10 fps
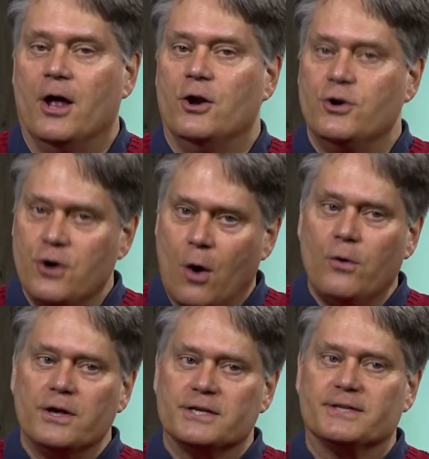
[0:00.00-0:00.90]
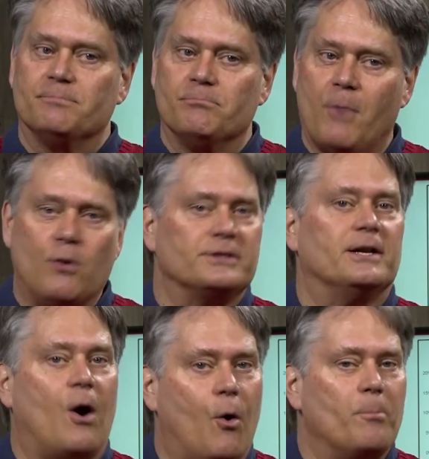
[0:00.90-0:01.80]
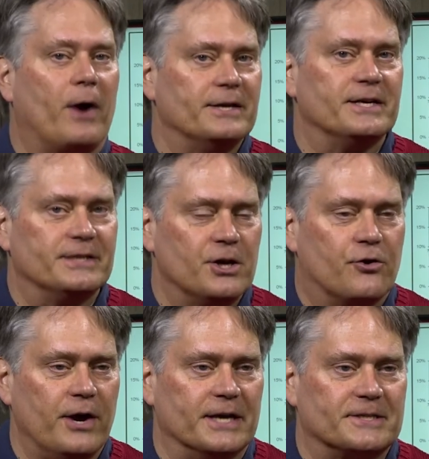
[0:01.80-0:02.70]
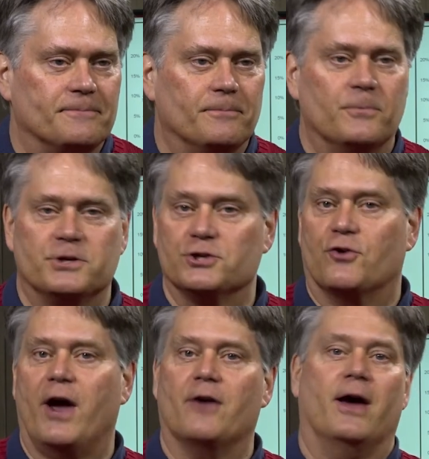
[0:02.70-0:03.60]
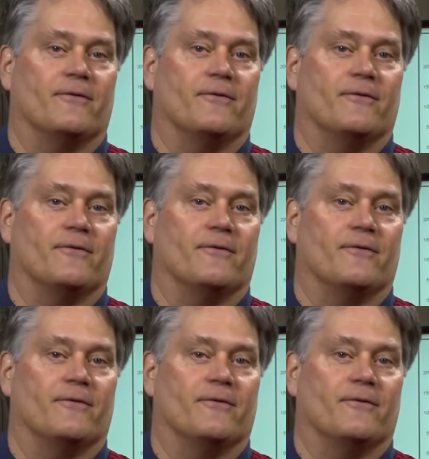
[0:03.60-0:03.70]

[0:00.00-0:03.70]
Notice mostly home prices increase, which is great, right?